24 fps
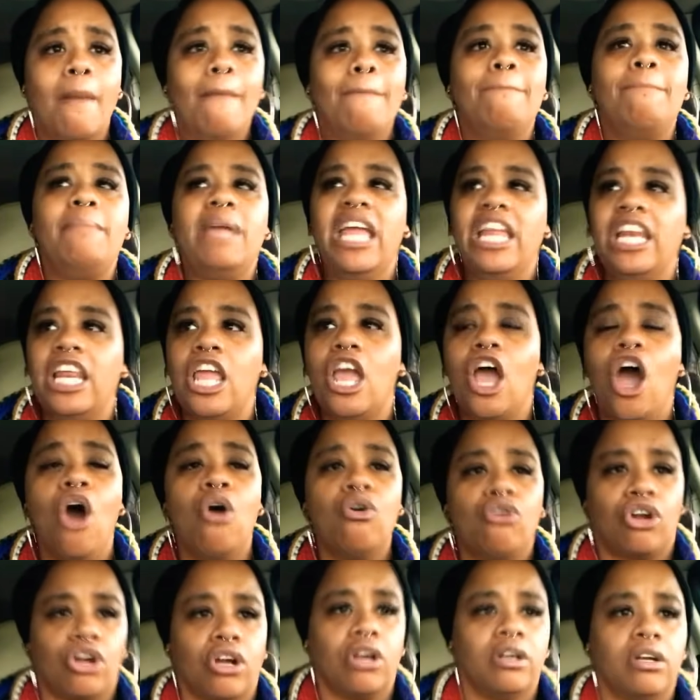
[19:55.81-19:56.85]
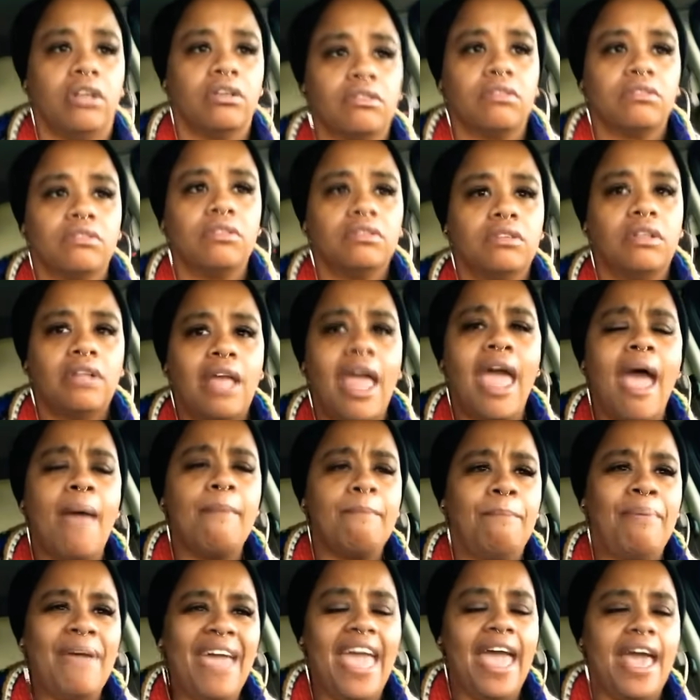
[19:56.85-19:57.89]
mediocre
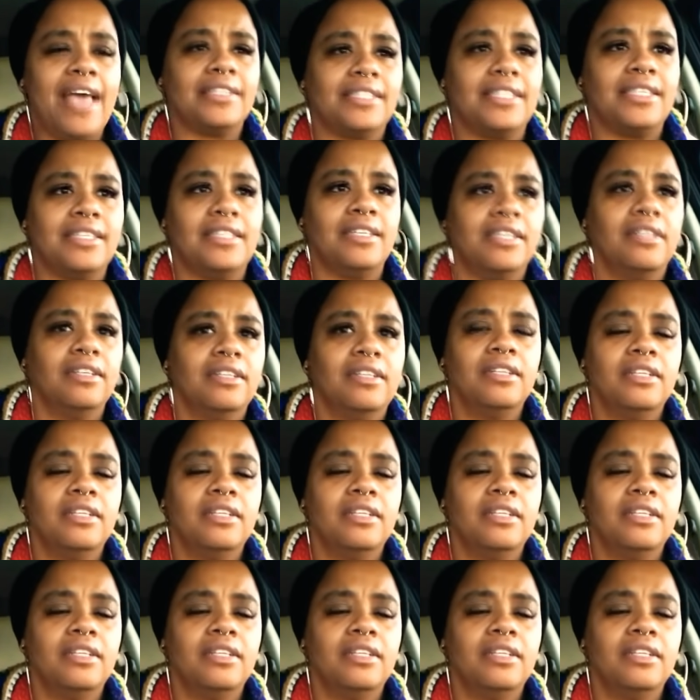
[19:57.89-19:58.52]
at best.